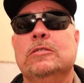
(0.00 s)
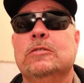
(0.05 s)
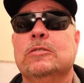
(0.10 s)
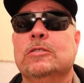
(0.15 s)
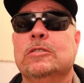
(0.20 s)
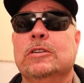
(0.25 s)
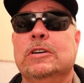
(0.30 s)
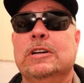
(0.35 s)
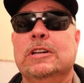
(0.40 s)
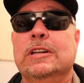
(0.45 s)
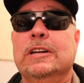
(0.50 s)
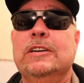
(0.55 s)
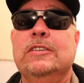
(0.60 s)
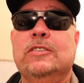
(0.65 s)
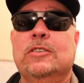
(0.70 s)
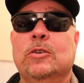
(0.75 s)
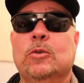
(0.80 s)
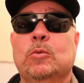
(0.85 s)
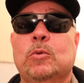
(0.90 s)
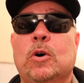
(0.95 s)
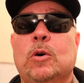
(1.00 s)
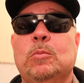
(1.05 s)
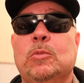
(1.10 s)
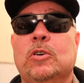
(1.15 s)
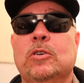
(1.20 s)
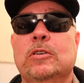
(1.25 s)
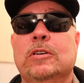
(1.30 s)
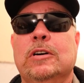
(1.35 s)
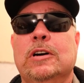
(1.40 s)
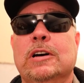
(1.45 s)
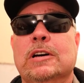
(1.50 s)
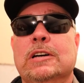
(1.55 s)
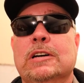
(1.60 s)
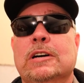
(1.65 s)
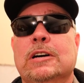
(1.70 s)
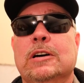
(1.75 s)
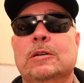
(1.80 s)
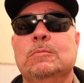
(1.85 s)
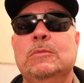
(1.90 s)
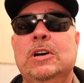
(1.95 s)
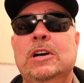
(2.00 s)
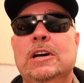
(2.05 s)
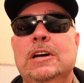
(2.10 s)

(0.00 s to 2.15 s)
or at least on Walmart.com.